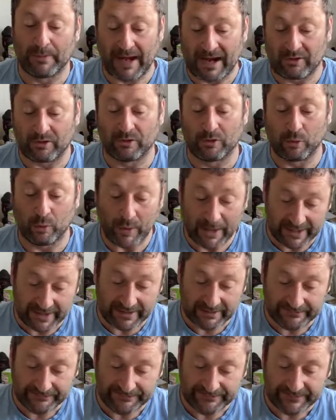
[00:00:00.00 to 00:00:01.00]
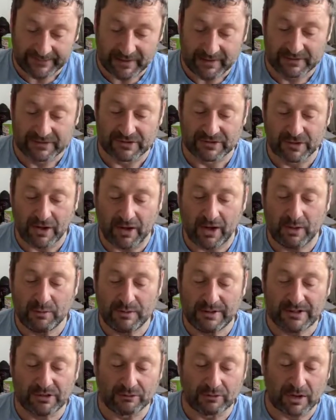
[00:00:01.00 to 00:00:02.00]
away to not only
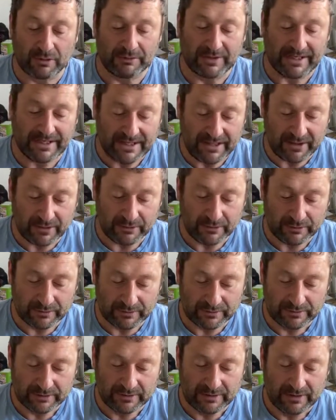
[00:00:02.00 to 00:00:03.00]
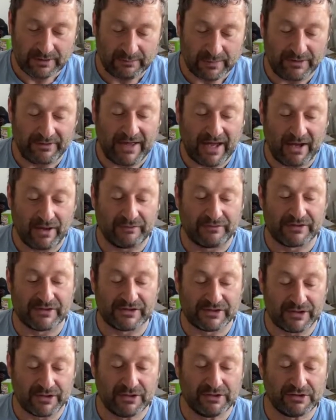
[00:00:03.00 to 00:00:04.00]
your own ego, but that of the
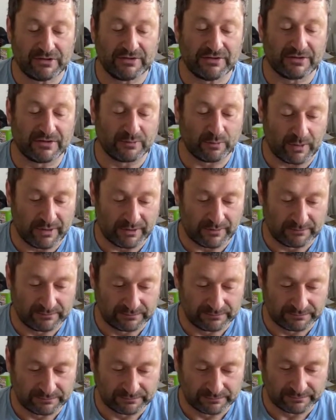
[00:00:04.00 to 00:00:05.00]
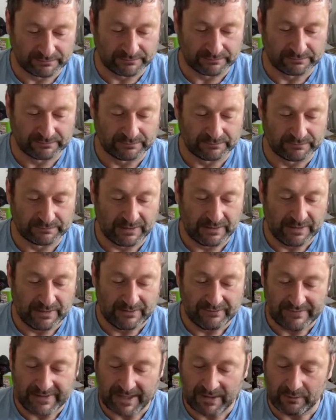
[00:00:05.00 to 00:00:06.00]
surgeons as well.
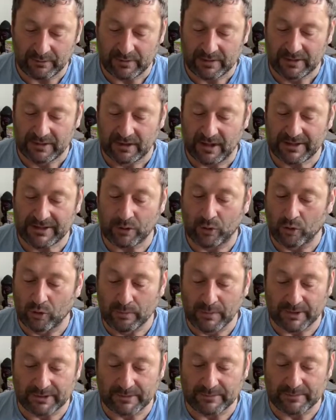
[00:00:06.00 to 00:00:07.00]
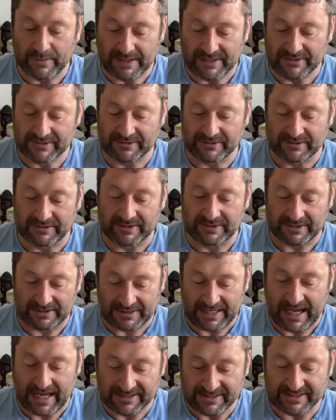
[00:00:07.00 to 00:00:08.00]
Now, like all modern medicine, it
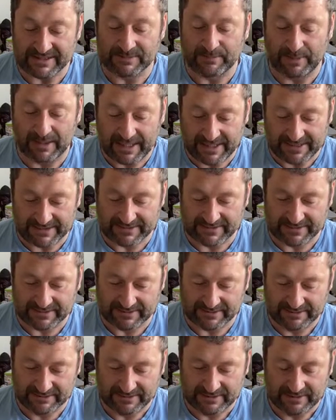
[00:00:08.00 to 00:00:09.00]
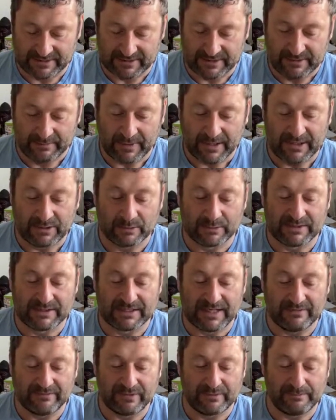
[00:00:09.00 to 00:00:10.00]
has its place, but it was
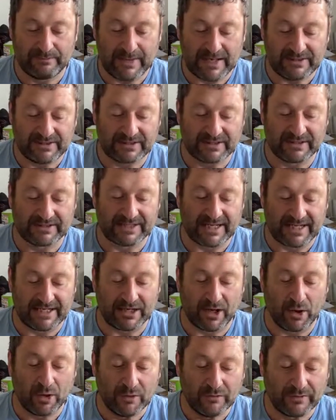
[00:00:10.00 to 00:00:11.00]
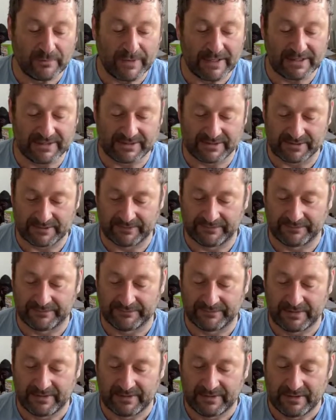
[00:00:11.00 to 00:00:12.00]
never meant to take over medicine.
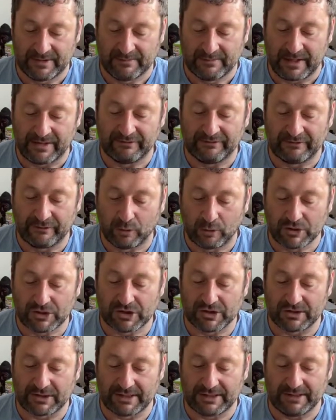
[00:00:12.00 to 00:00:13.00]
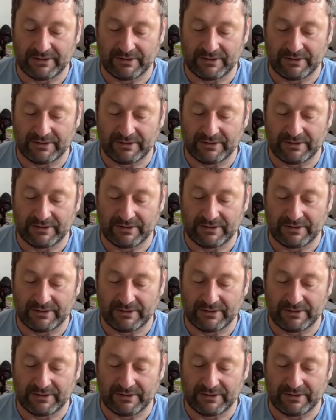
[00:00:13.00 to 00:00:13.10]
But unfortunately, you